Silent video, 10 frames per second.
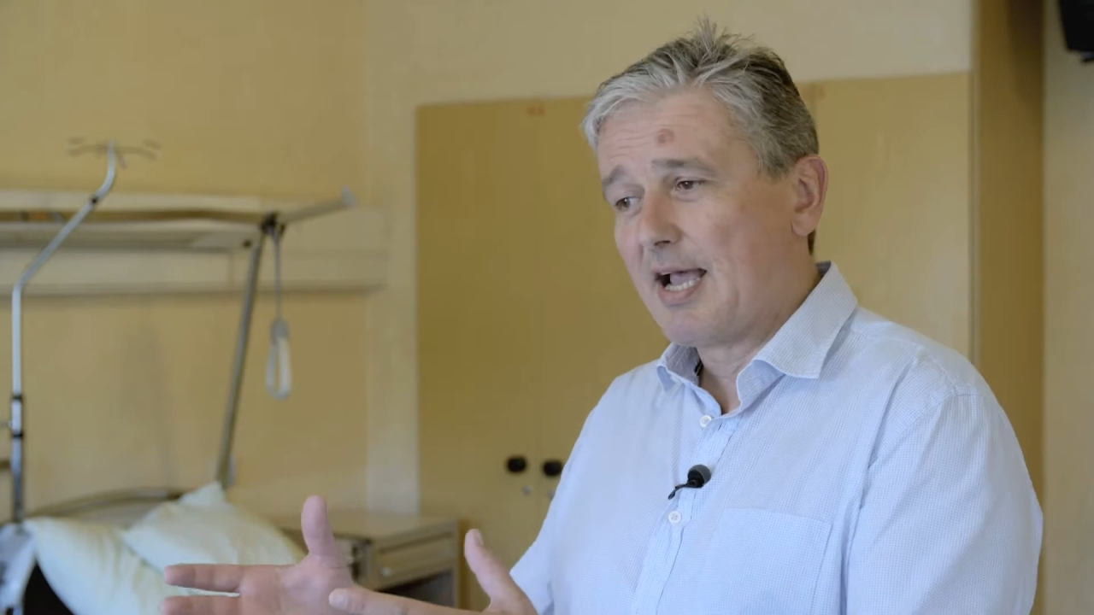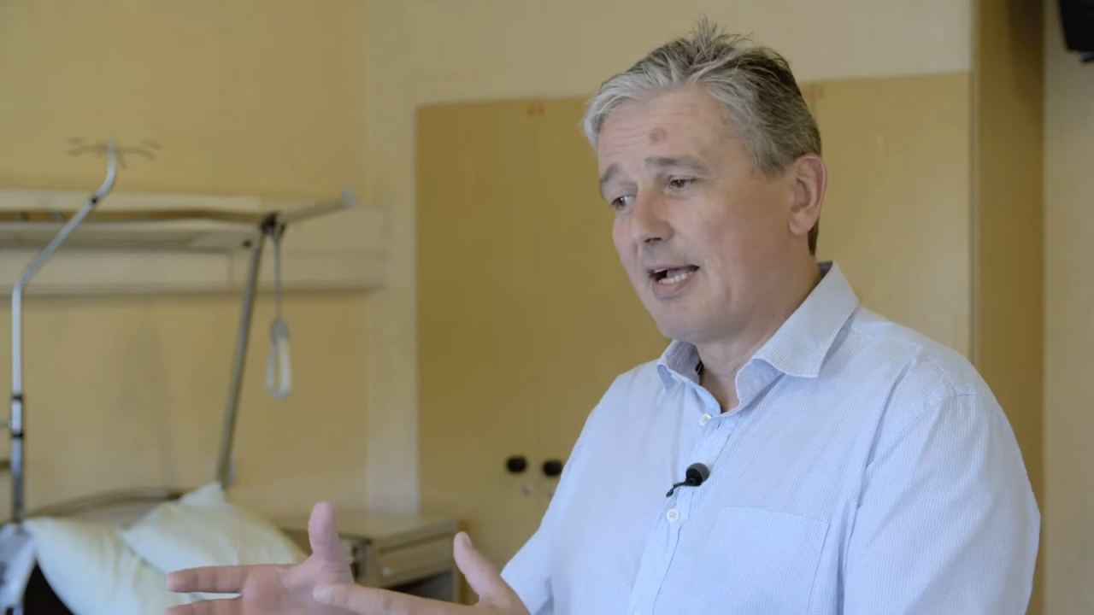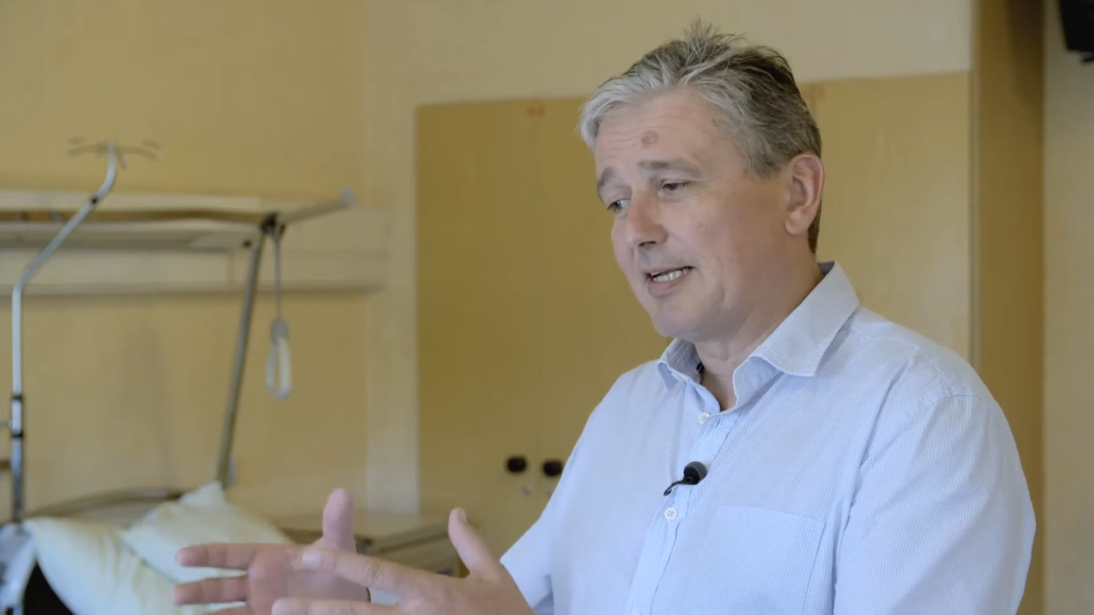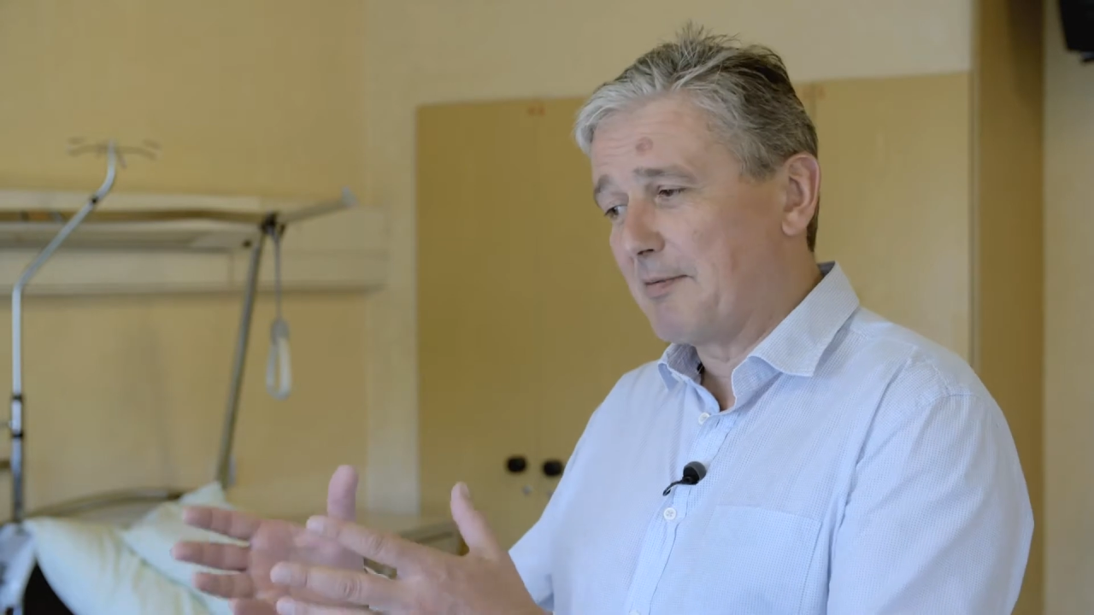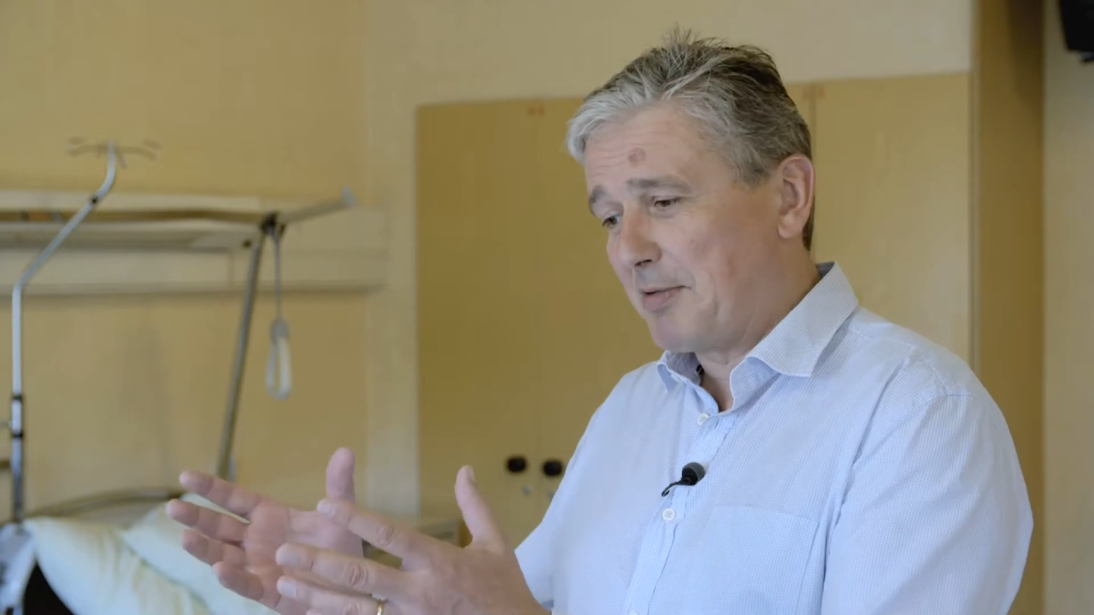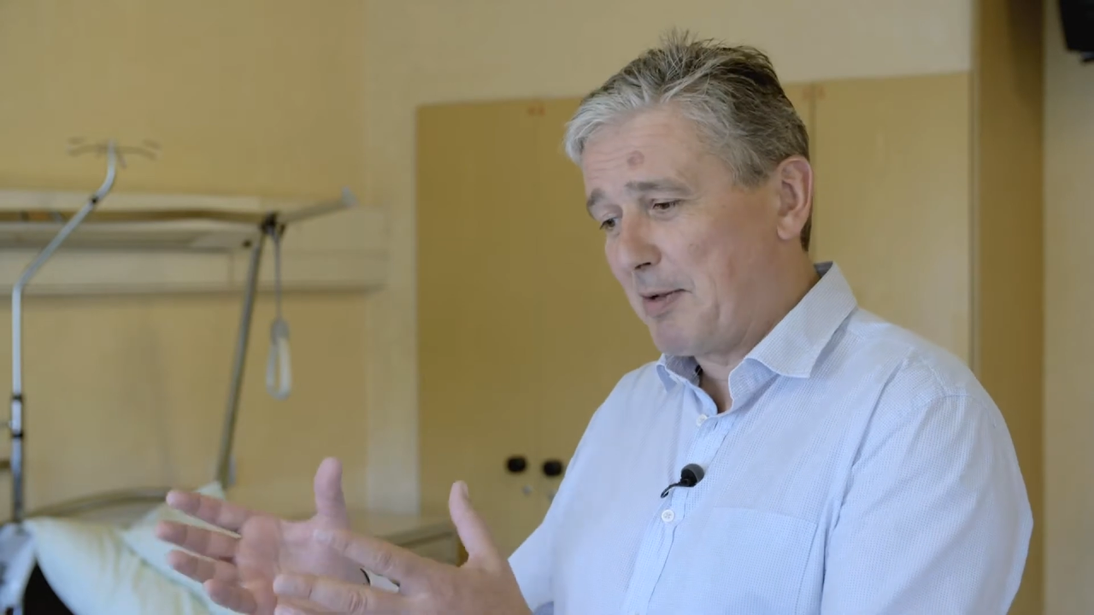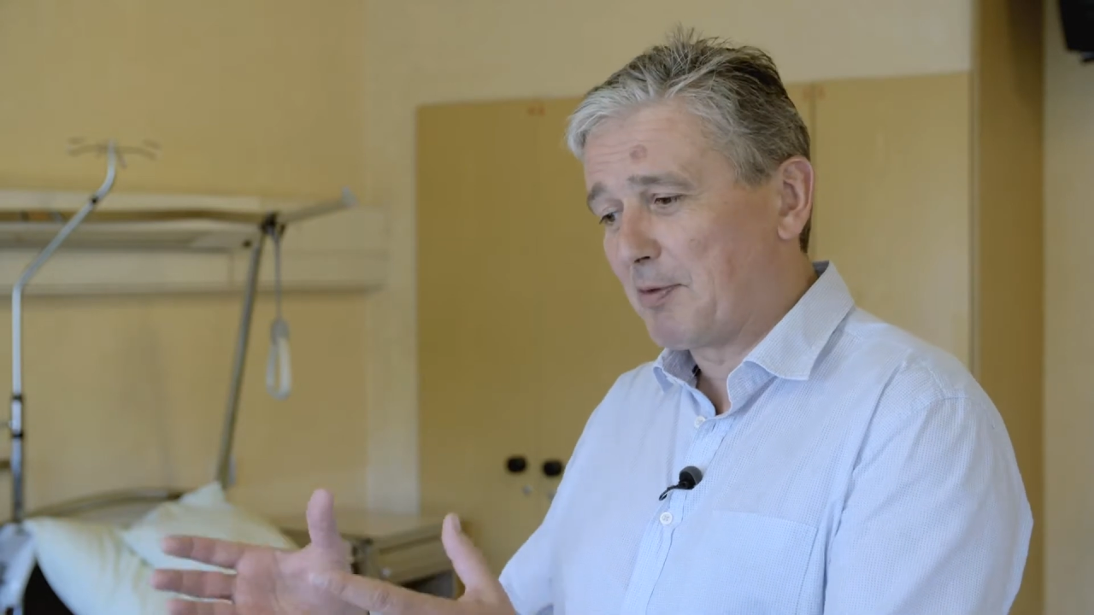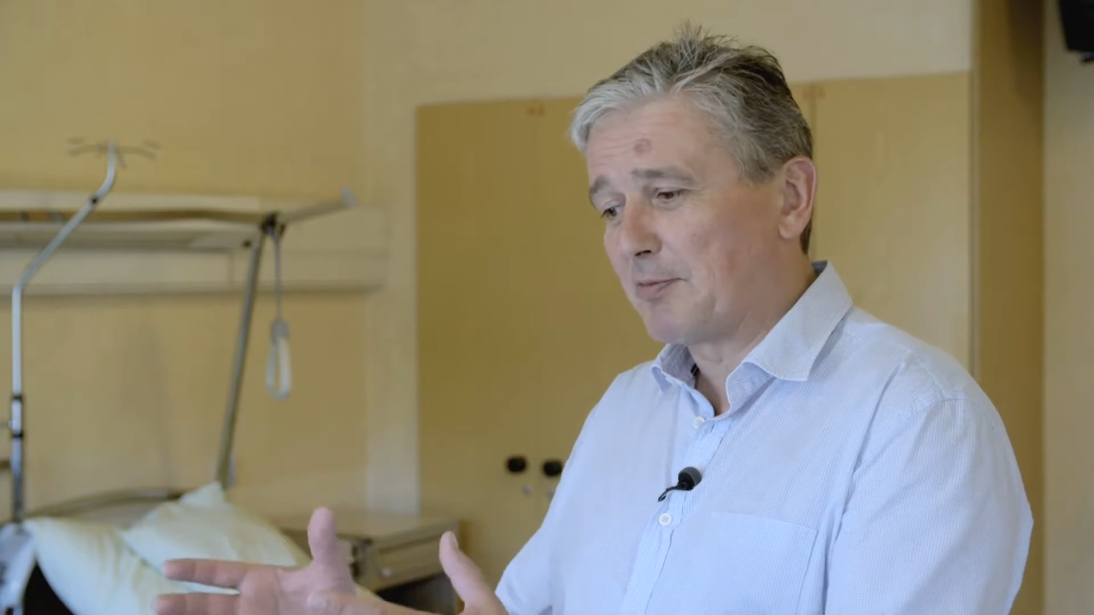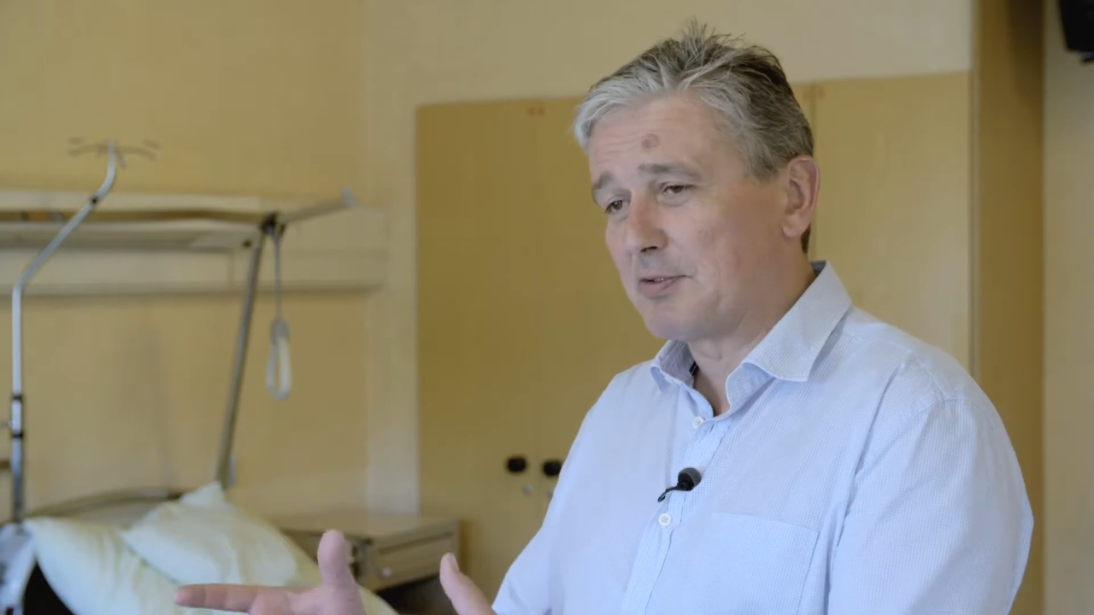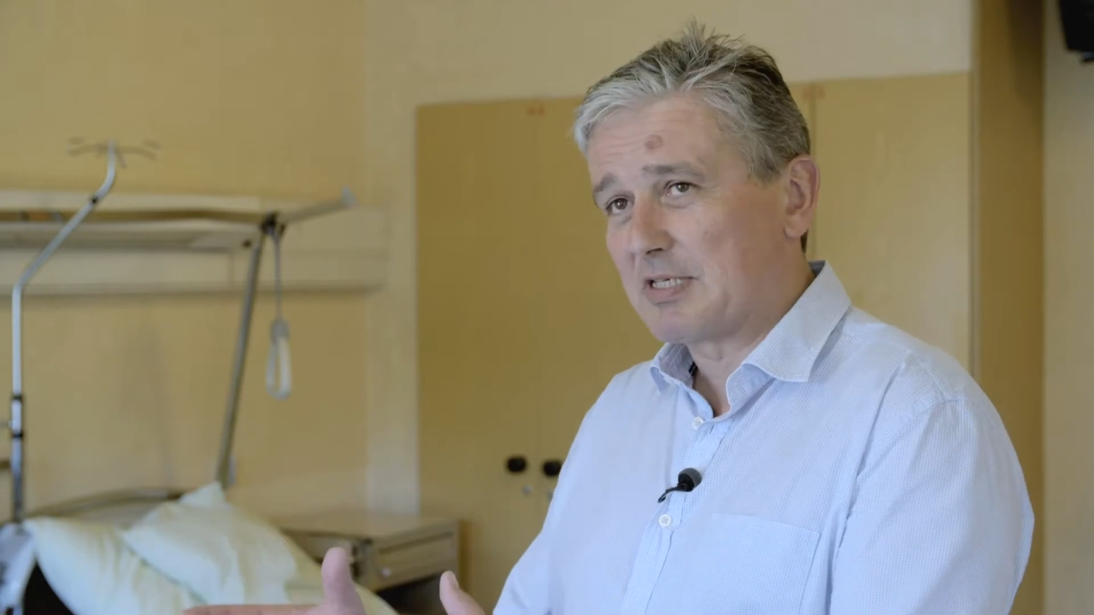then people
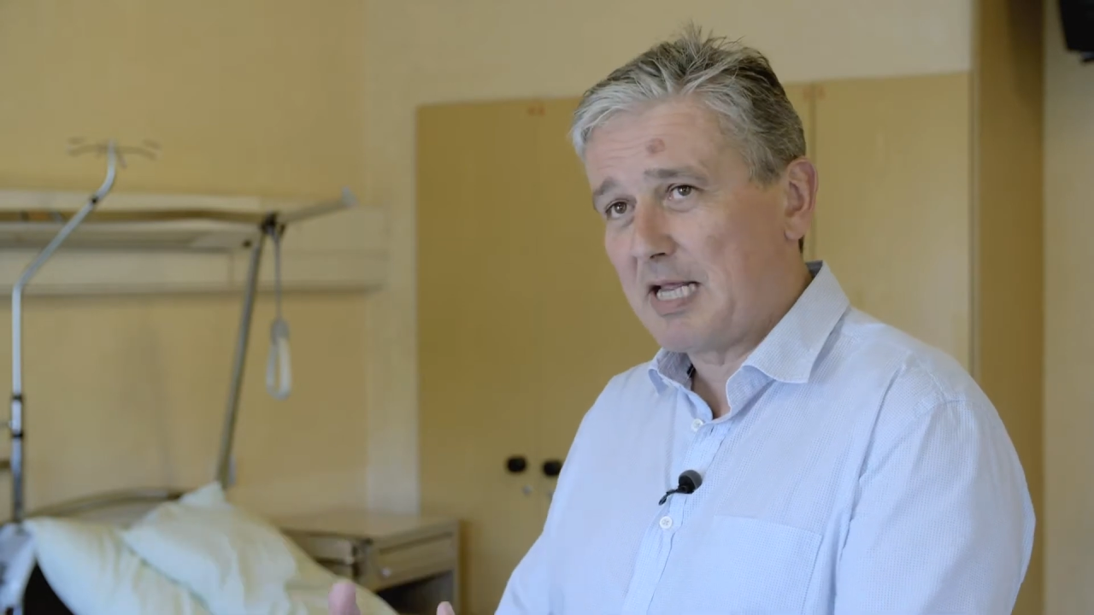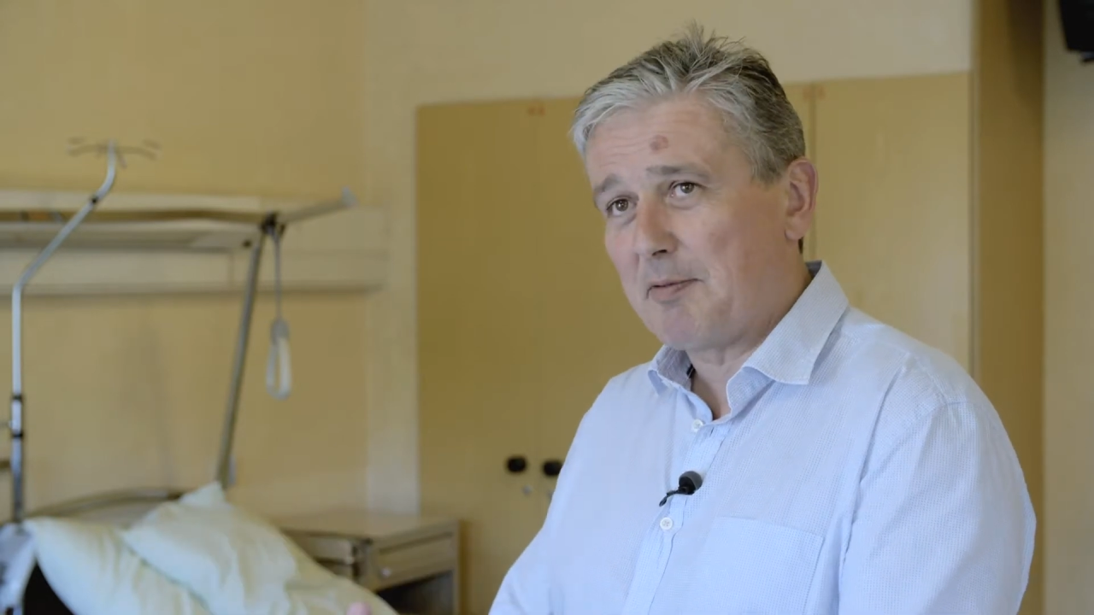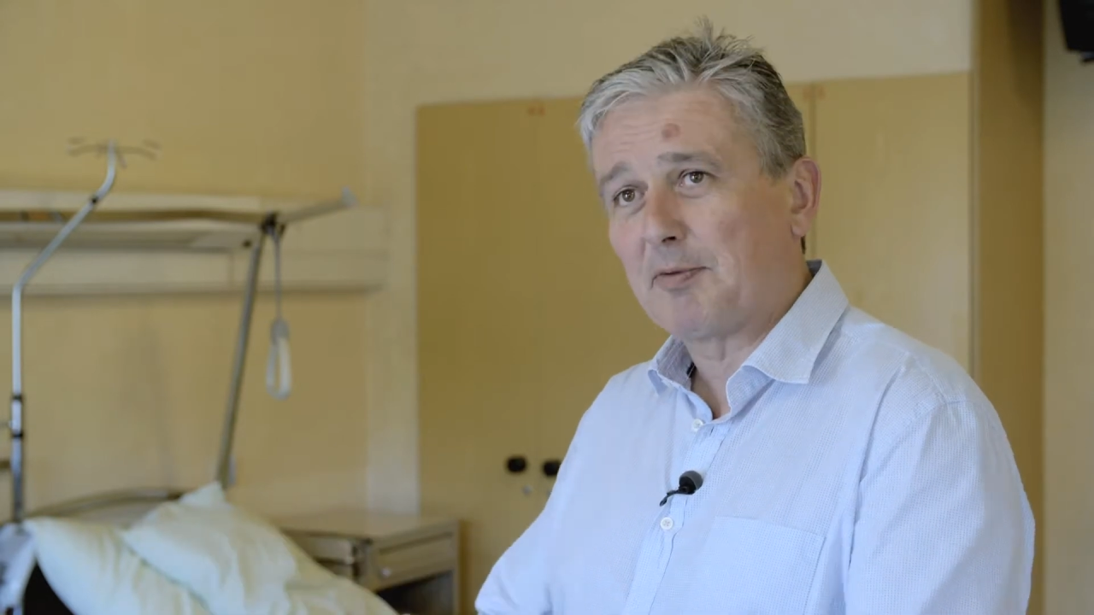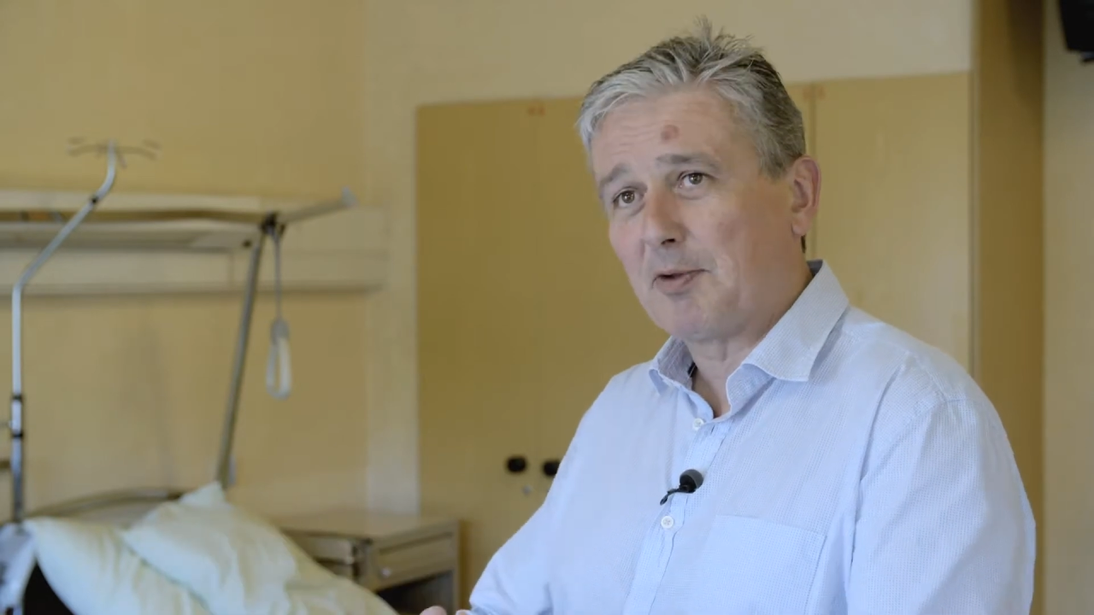will sleep